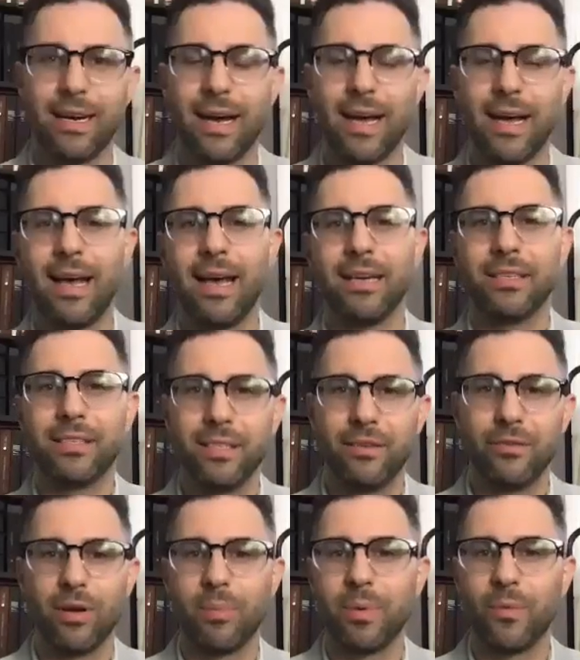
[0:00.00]
I actually
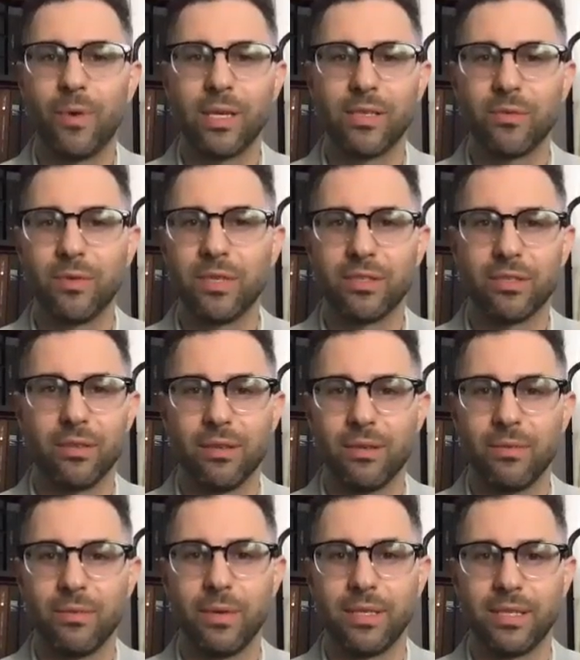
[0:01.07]
grew up in West Windsor,
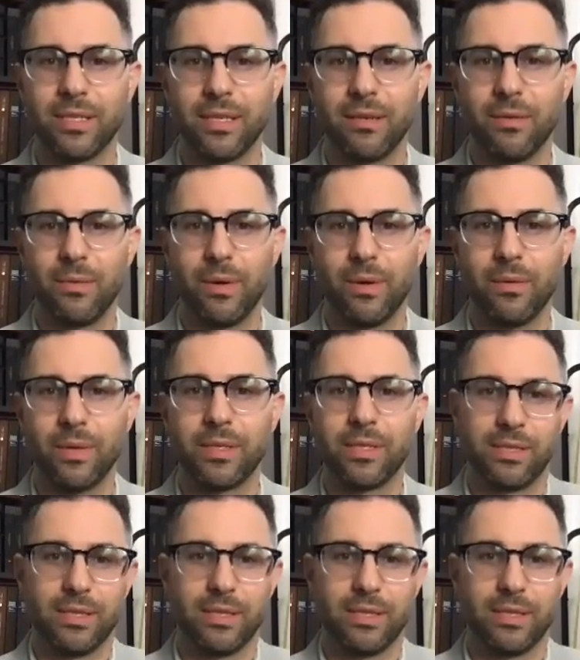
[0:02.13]
which is the